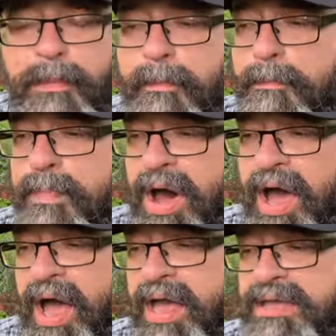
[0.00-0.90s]

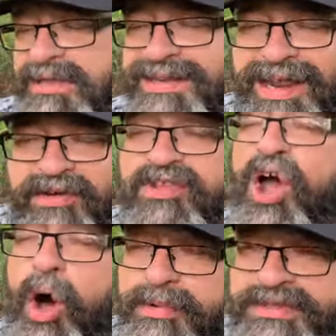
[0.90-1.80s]
But not everything,
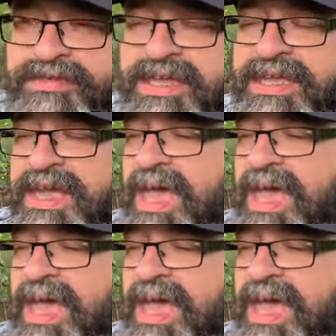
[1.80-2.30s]
almost everything.